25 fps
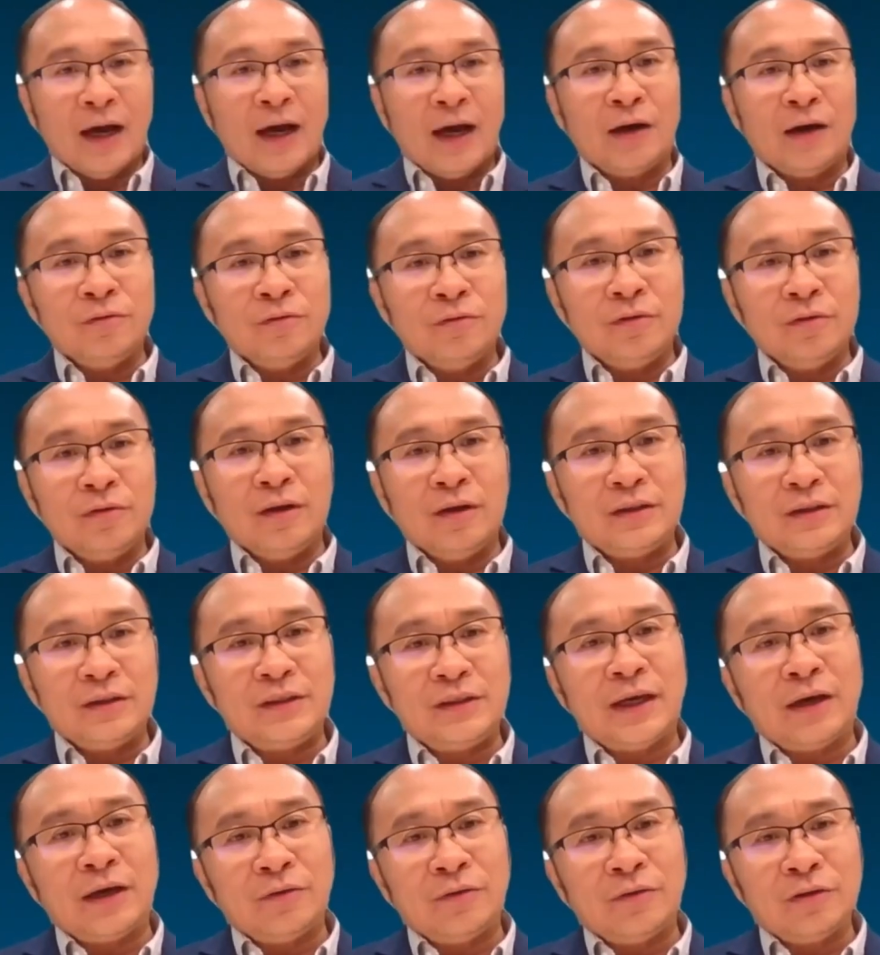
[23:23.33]
How
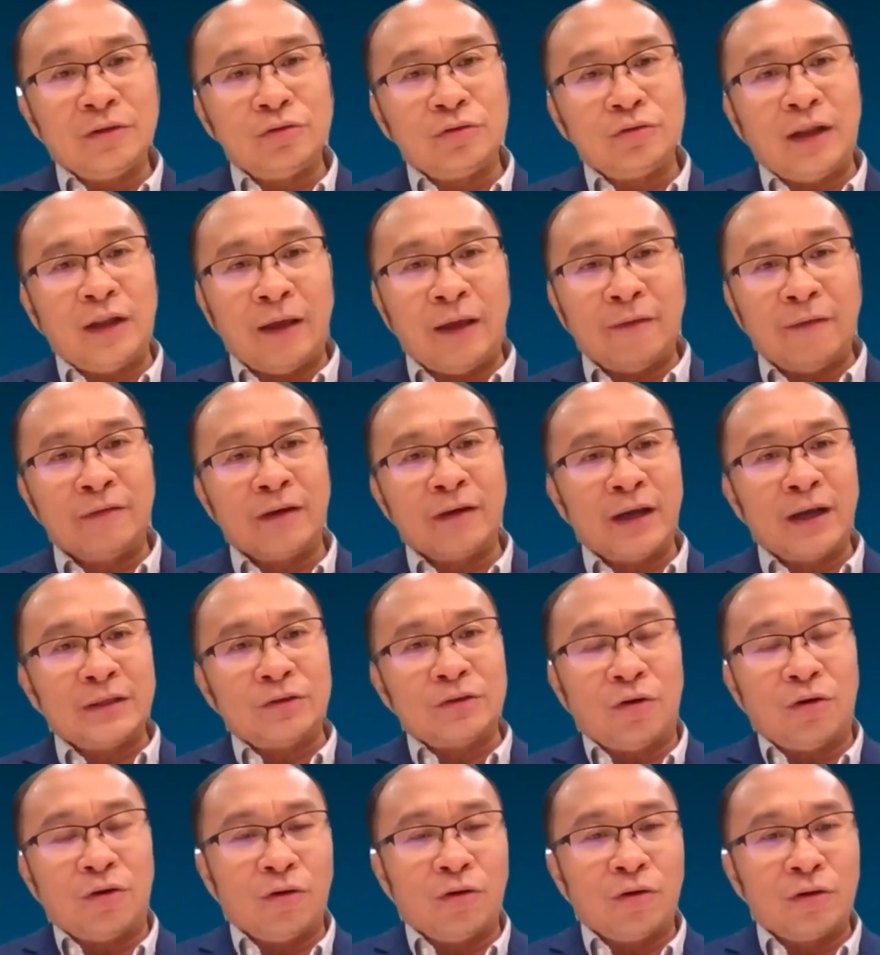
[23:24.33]
CIO should
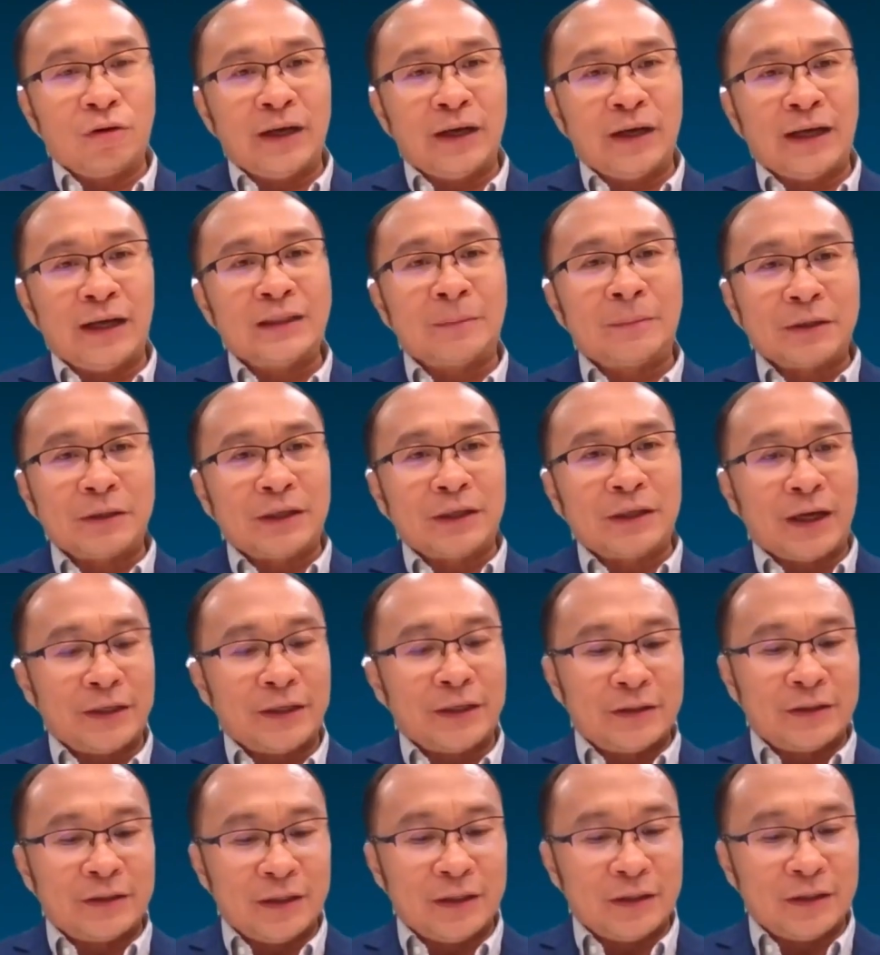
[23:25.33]
leverage on the enterprise
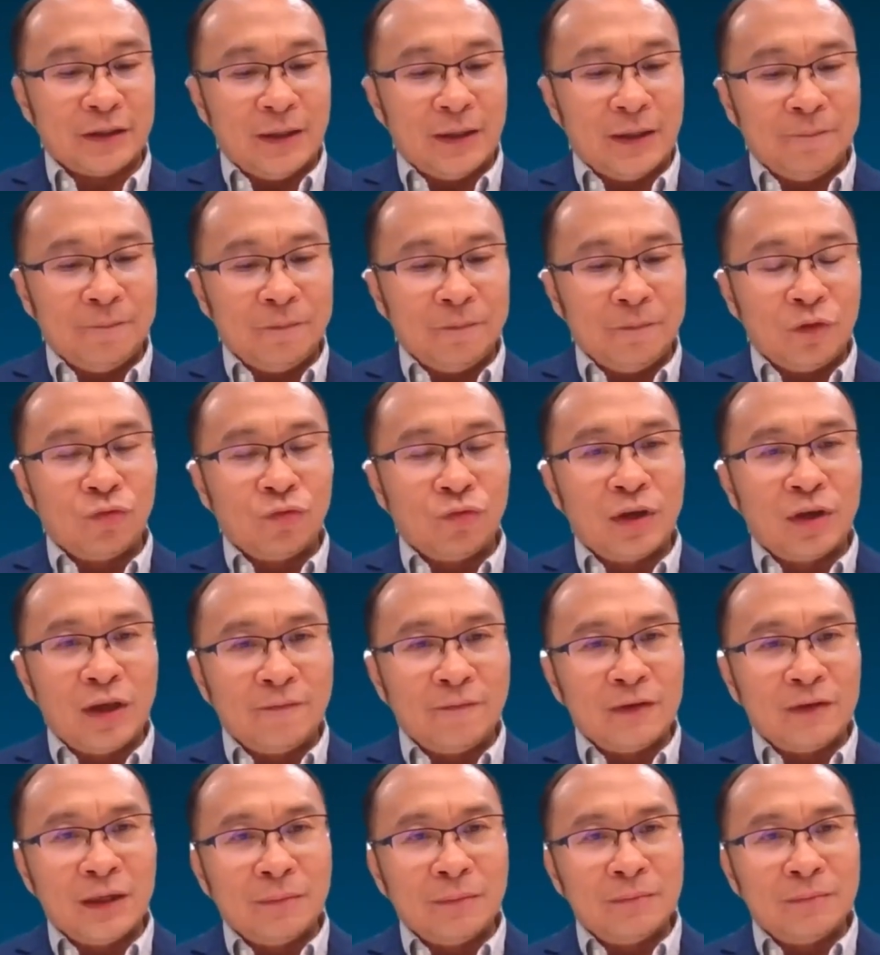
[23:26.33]
architecture team to
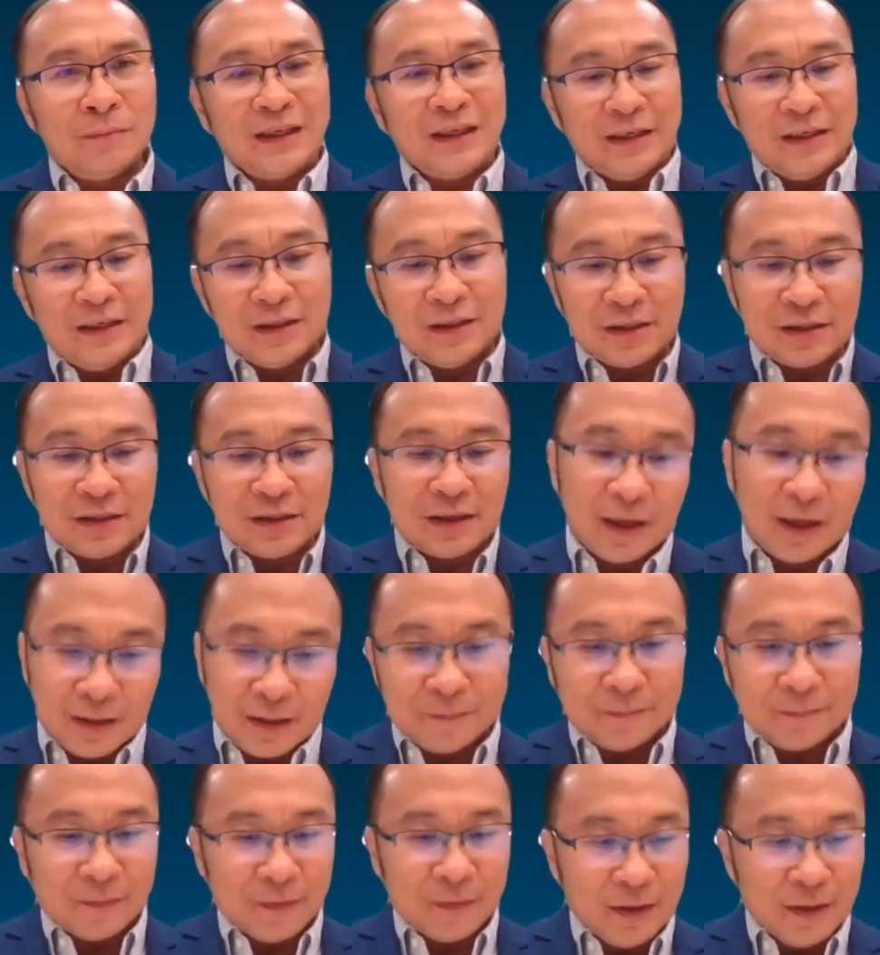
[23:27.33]
give them the
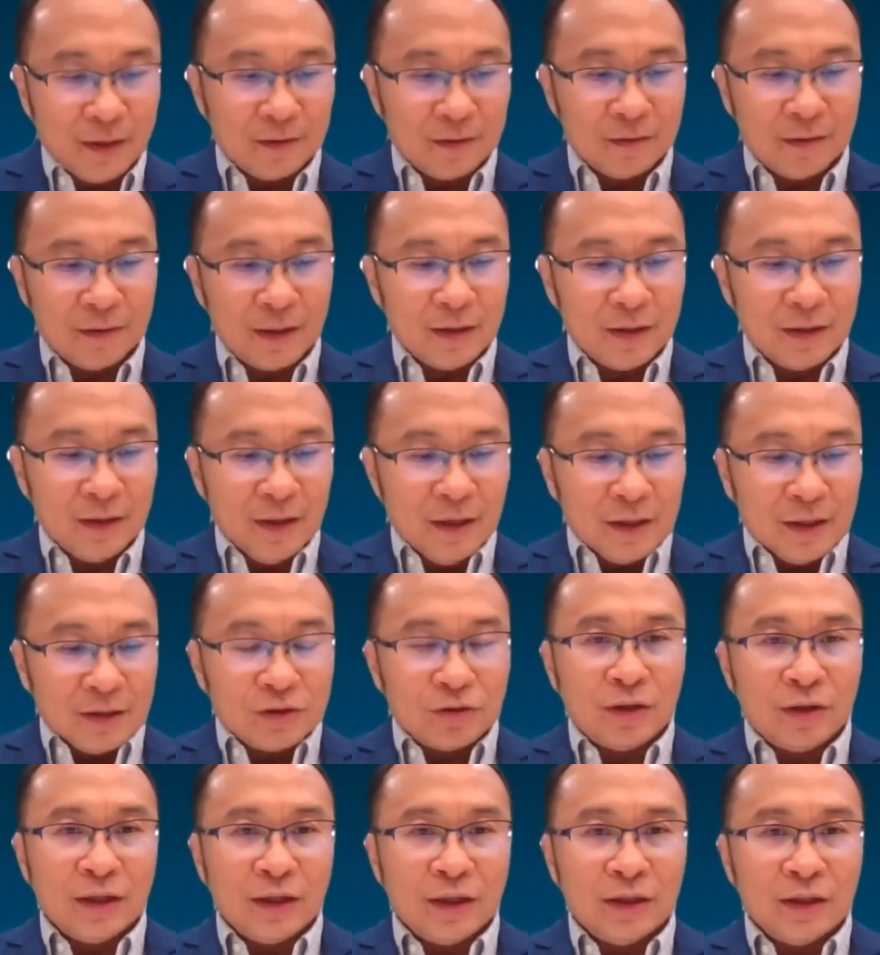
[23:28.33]
insight, right?
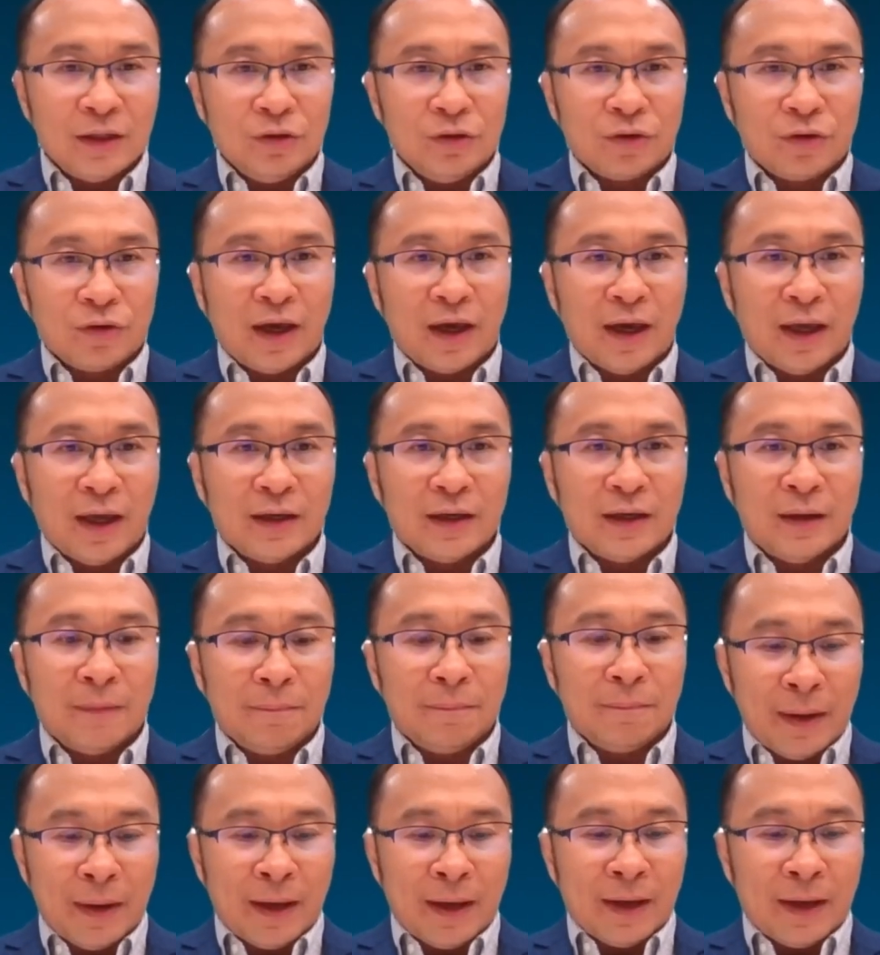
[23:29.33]
So that you can
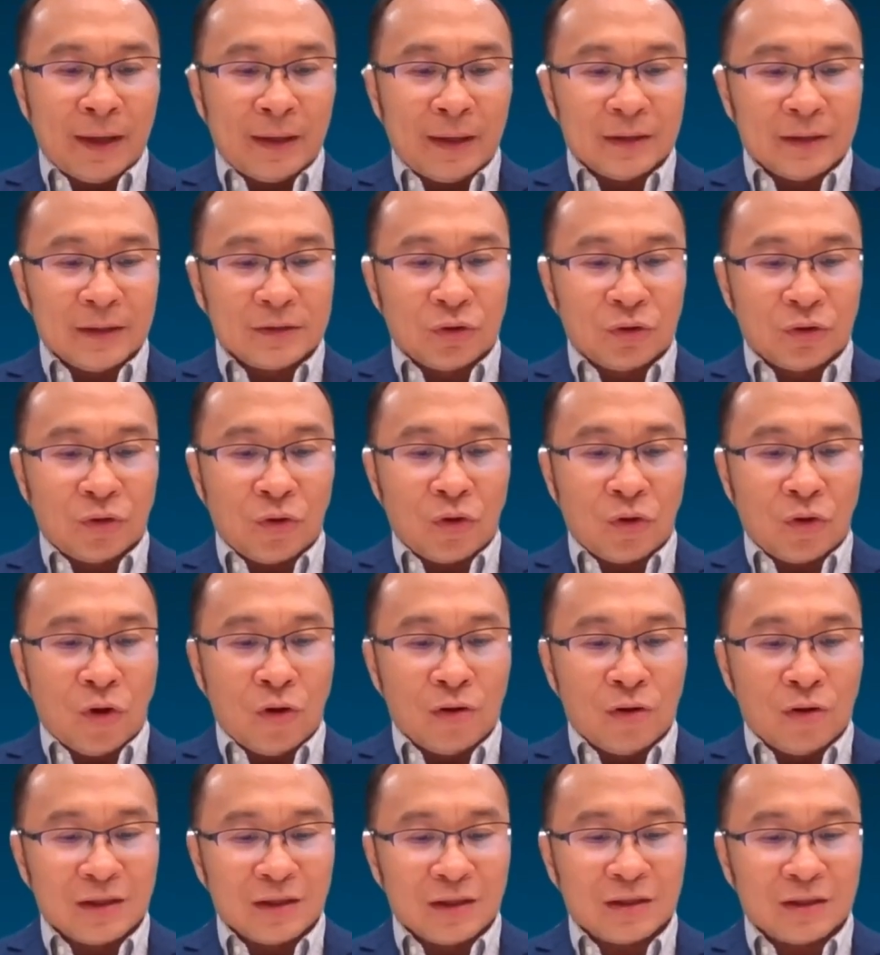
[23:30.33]
make a
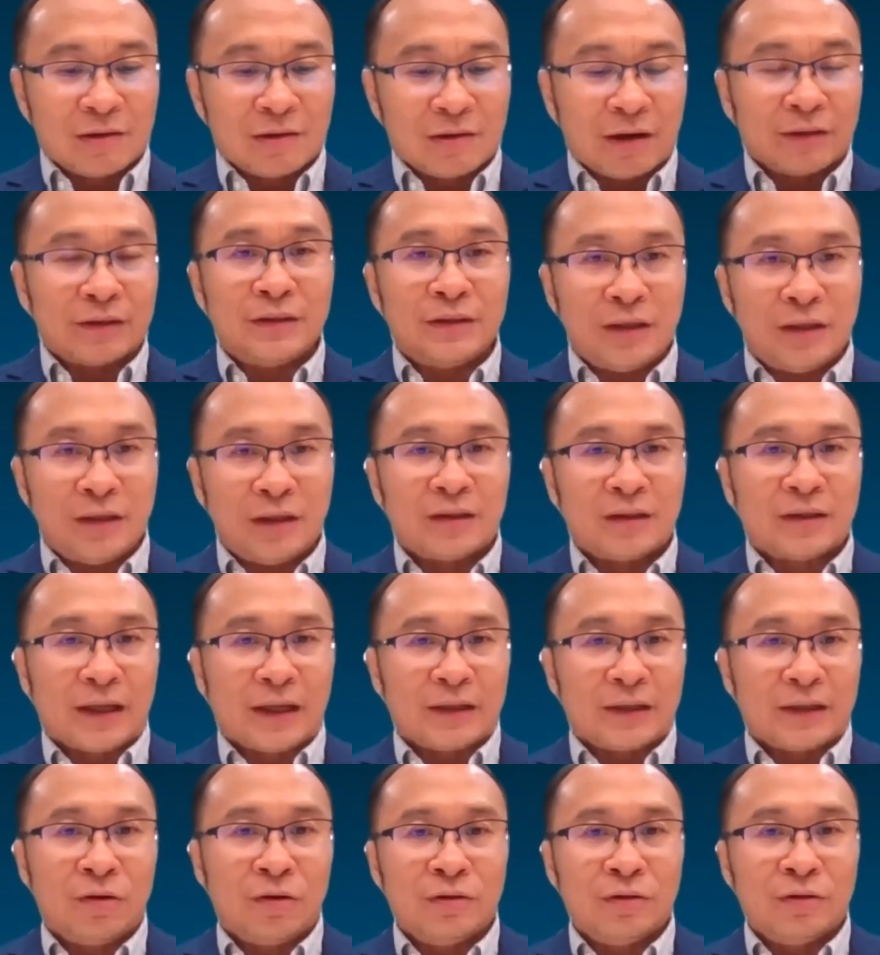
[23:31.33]
so-called a strategic
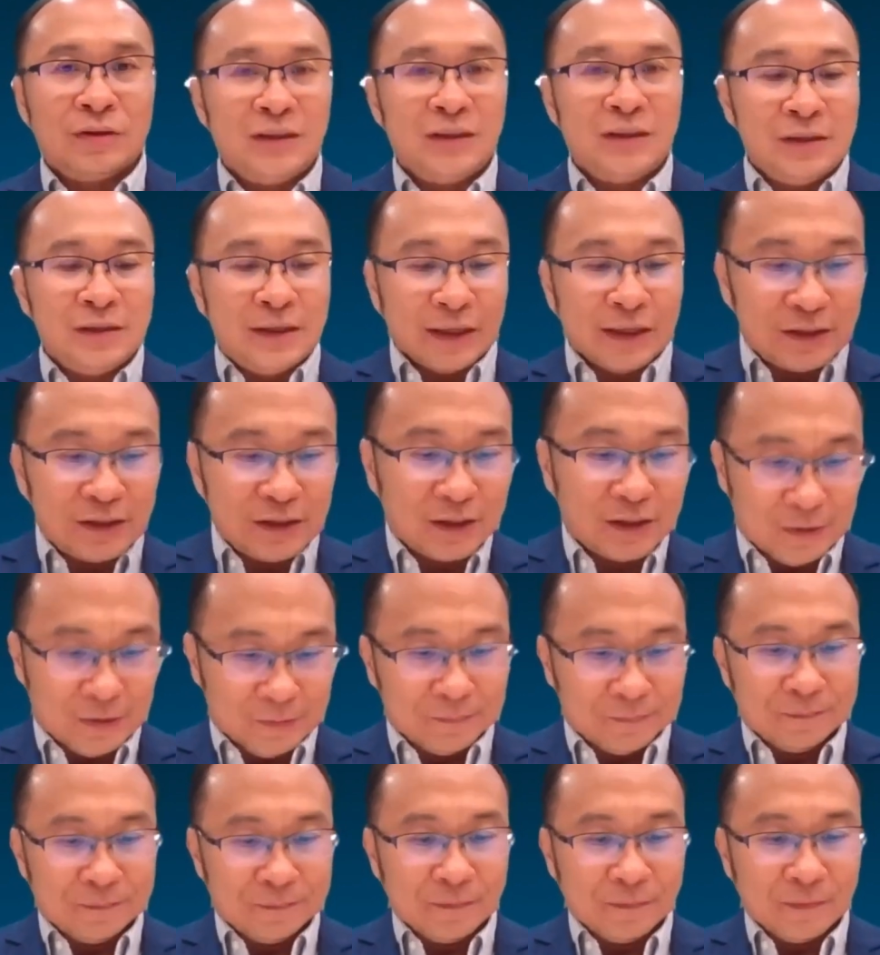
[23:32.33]
technology
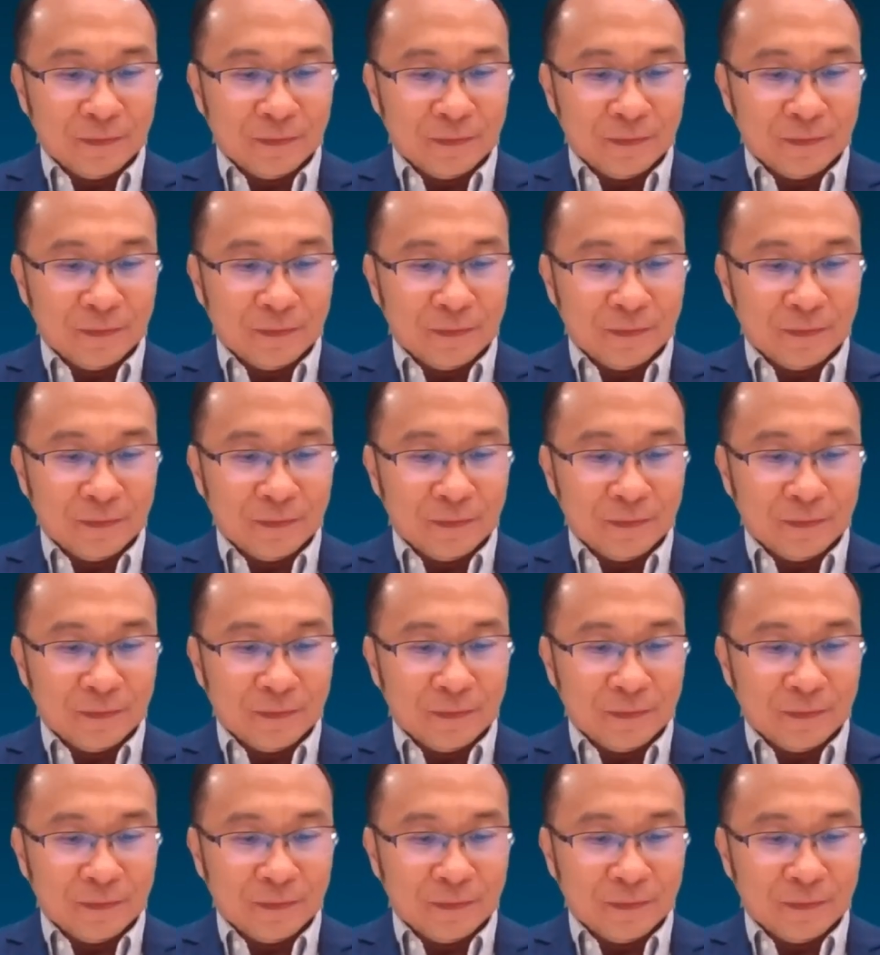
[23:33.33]
decision.